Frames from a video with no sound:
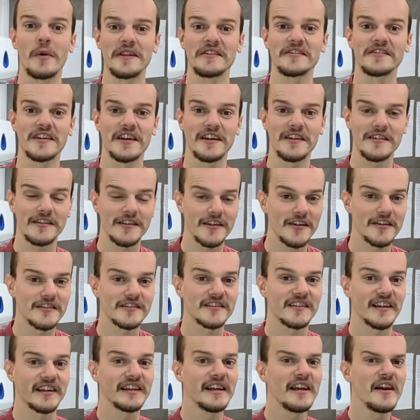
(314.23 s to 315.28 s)
Wednesday and
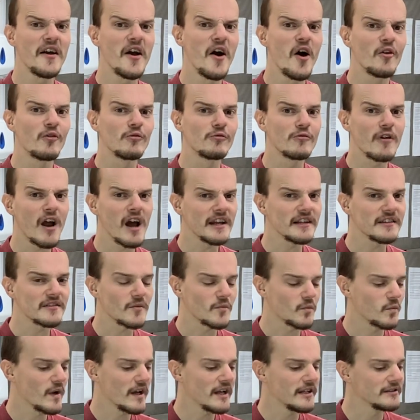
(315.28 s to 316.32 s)
Thursday. Right,
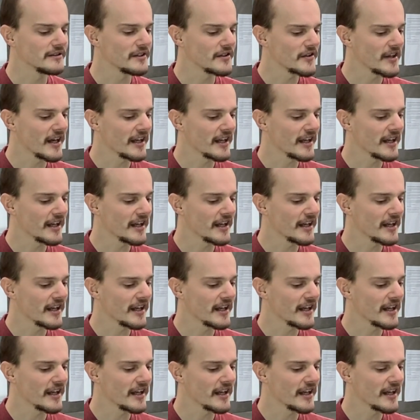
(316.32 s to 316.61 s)
Will,